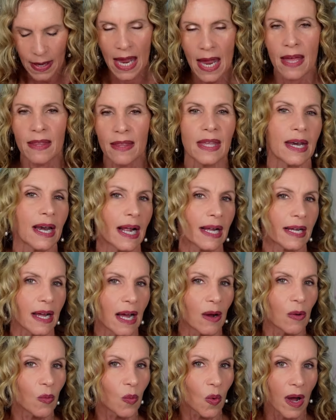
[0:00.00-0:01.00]
and then I
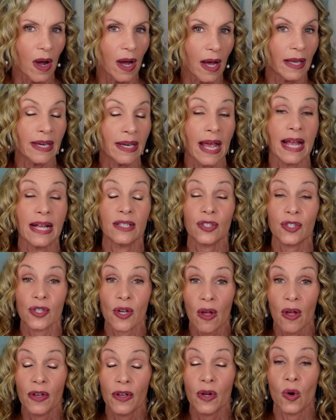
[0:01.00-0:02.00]
got one and
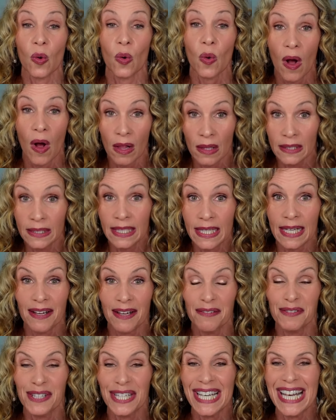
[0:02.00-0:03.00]
saw the quality
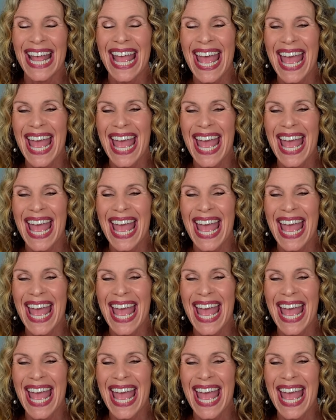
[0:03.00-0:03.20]
of it